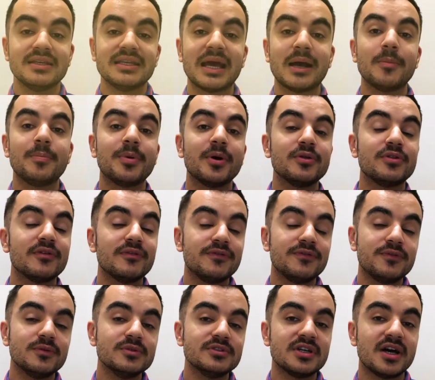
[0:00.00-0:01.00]
Now, both
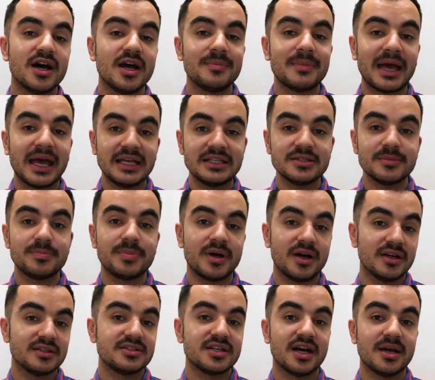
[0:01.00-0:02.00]
full-time and
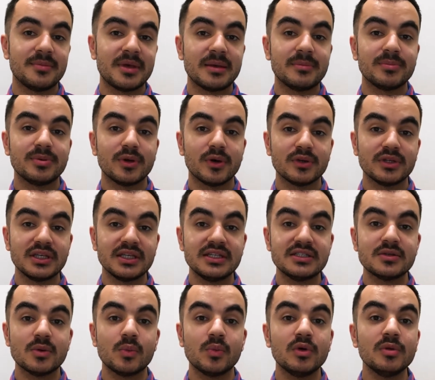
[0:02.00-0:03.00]
part-time
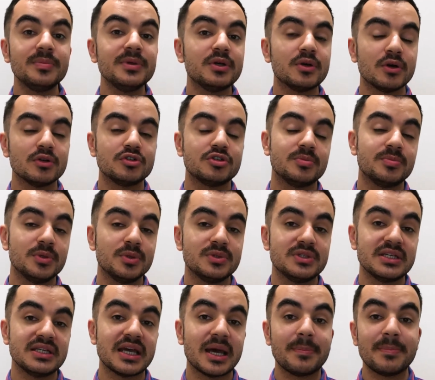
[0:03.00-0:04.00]
employees will be
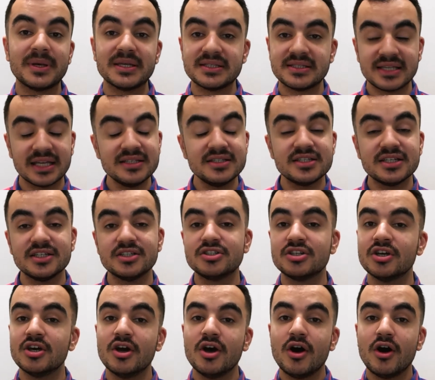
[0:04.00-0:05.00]
contributing a
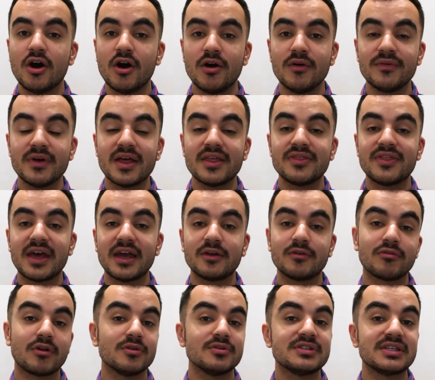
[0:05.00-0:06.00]
percentage of their
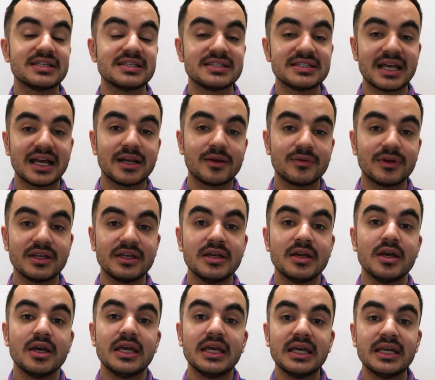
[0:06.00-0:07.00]
gross salary
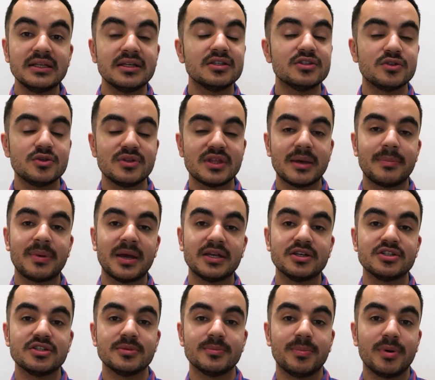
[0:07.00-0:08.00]
into their
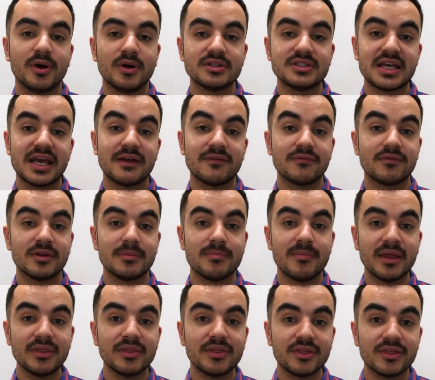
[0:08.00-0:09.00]
pension pot every
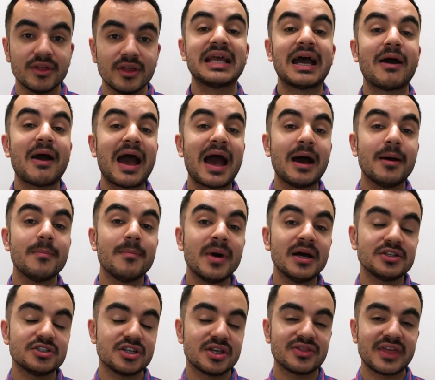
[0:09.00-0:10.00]
month. Now, how
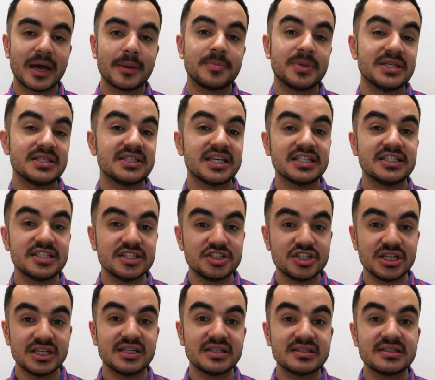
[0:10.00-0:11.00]
much that
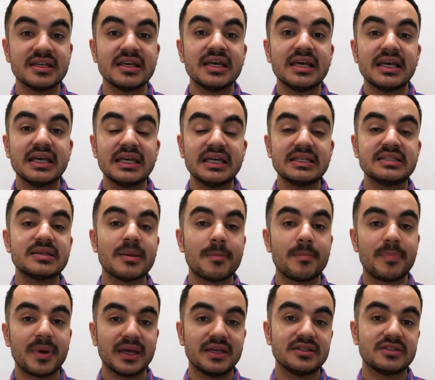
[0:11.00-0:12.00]
percentage is, is
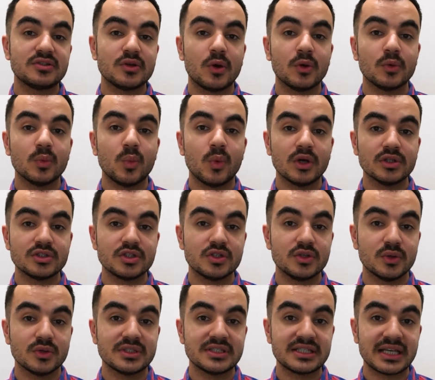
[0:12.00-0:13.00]
based on what
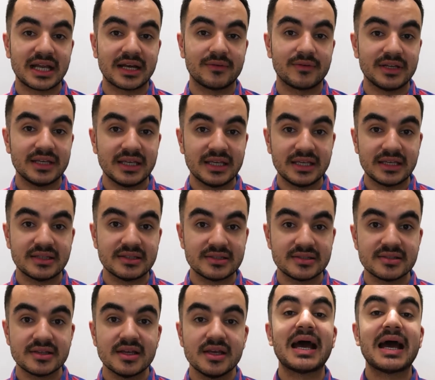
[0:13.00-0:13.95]
your salary is.